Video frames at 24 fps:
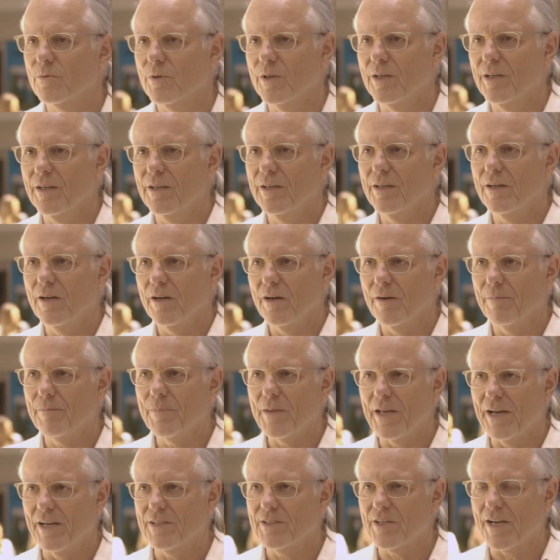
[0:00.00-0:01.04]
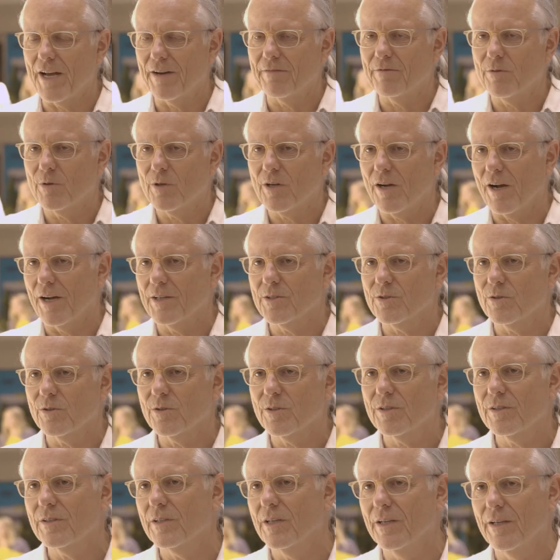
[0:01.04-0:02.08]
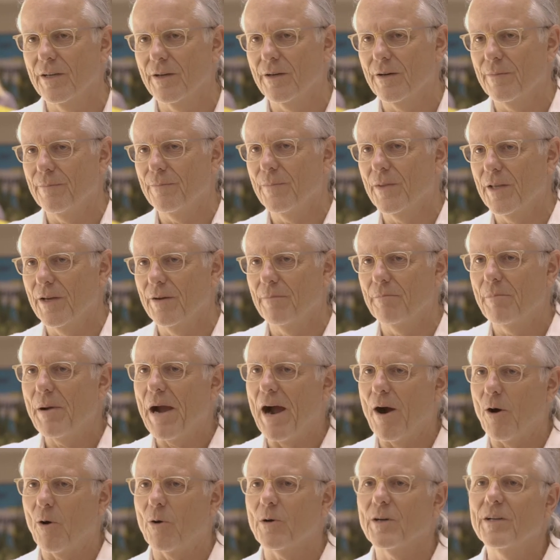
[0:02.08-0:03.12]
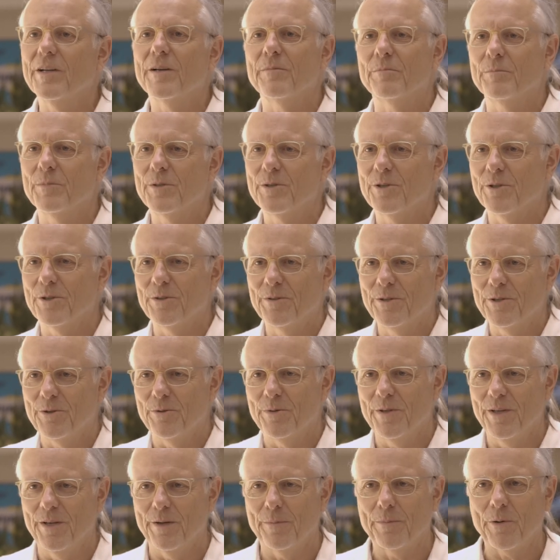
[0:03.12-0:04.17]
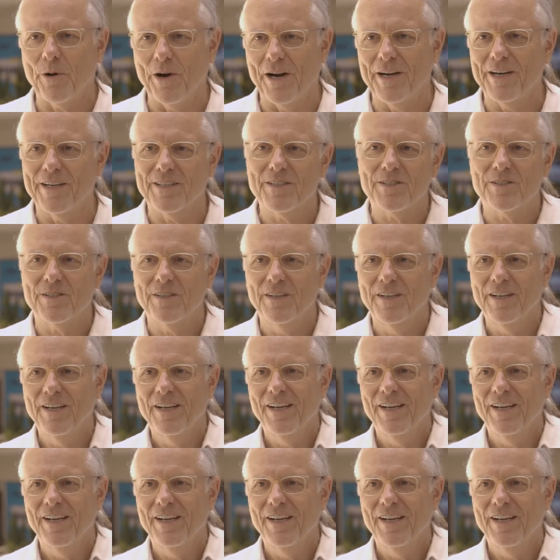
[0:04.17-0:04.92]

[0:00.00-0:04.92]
we, um, as advertisers, um, empowered him to do The Apprentice.